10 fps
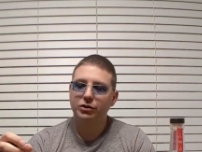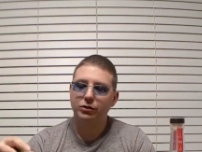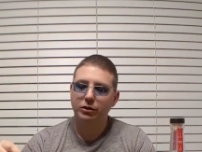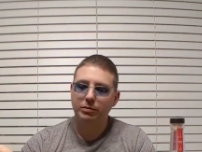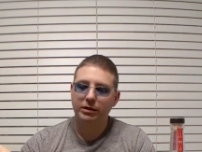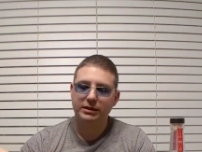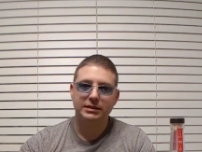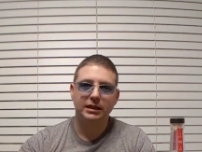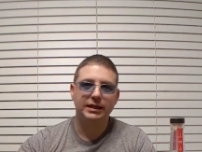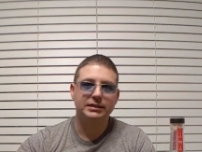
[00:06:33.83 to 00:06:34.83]
You put a
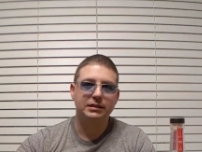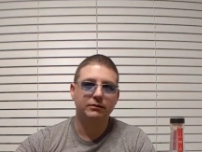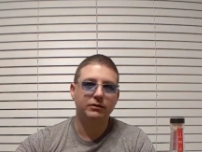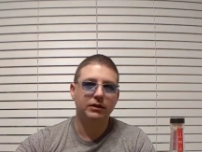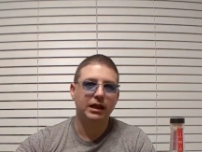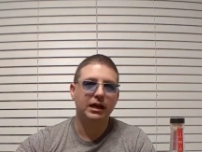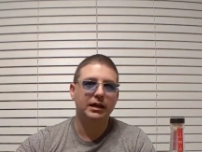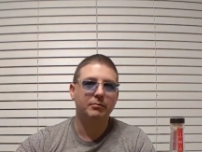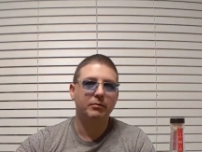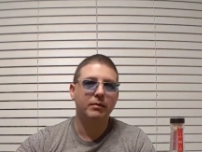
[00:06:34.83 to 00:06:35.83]
slice of
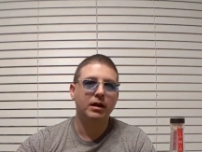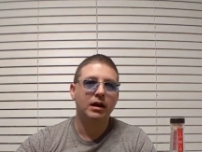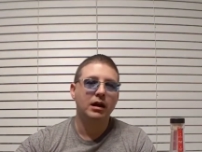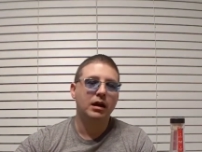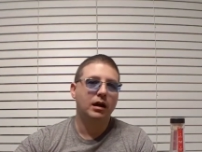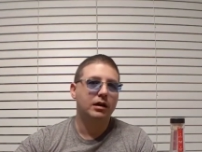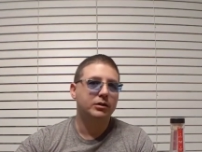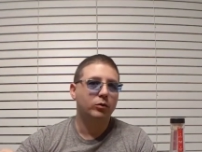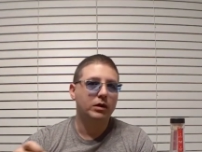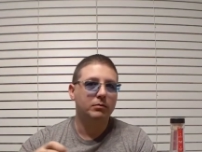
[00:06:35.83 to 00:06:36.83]
lime on the
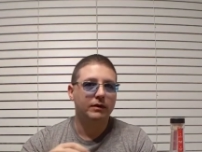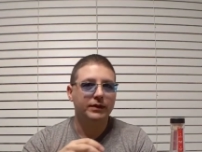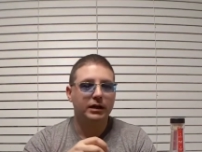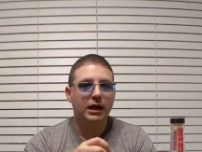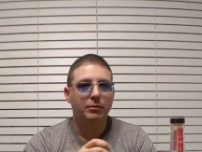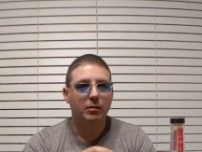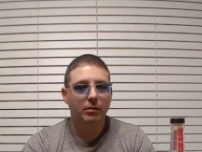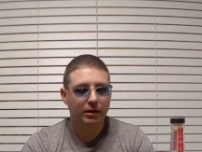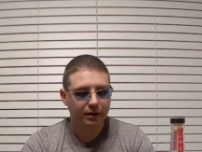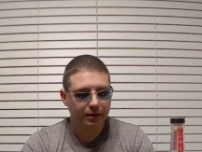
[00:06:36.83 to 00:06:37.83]
rim of the copper
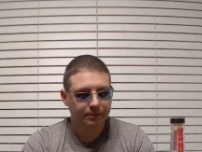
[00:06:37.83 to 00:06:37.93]
mug.